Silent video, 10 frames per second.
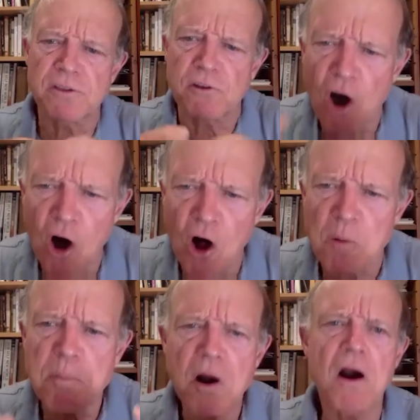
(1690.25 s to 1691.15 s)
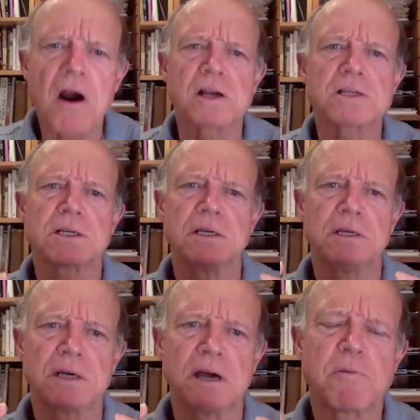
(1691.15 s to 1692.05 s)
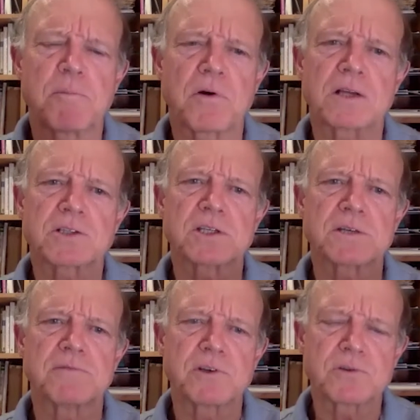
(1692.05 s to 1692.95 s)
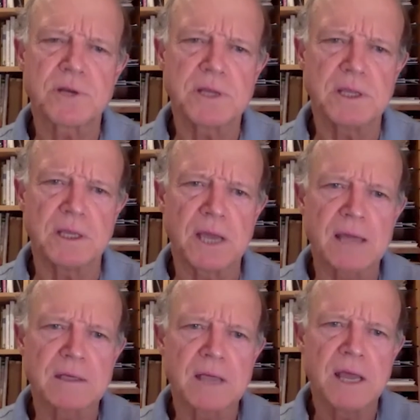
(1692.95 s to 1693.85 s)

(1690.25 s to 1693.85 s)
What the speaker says: They're all part of the process of a tree, and